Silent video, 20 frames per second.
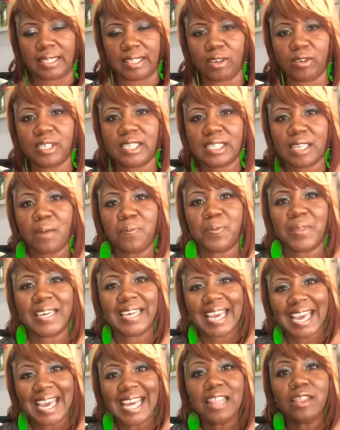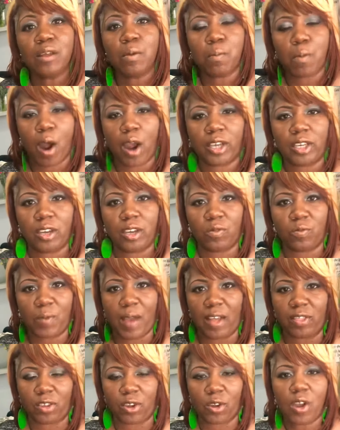there's something in the market
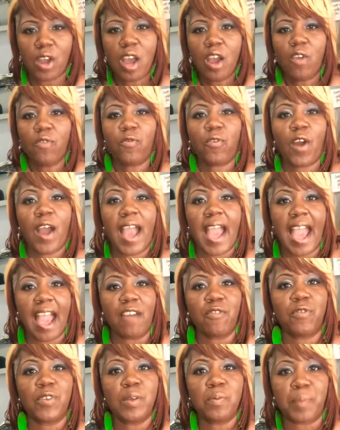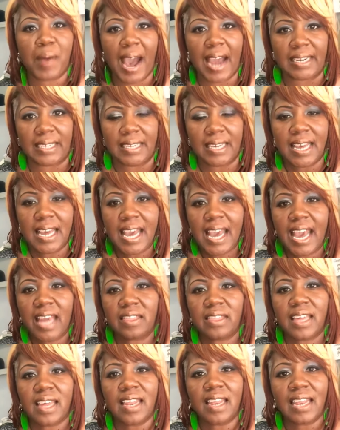rather, for everybody.
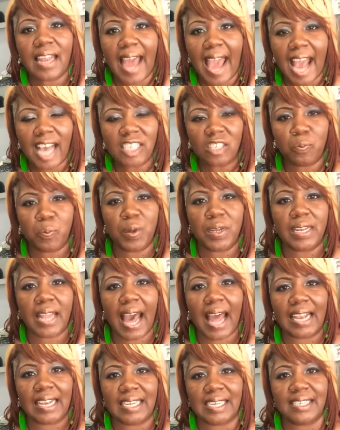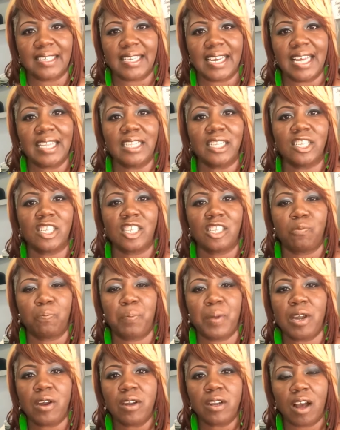And then last but not least, in the
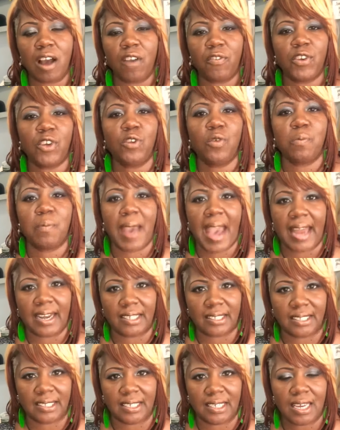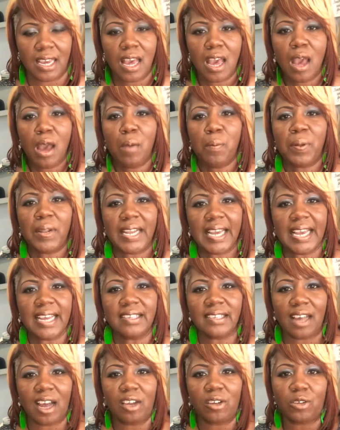spirit of humanity,
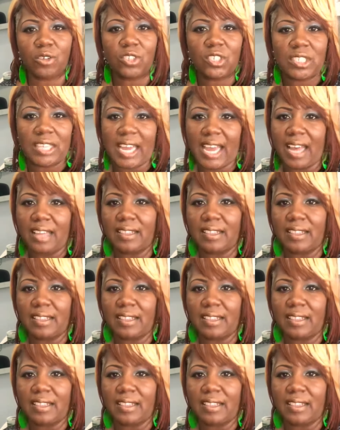please understand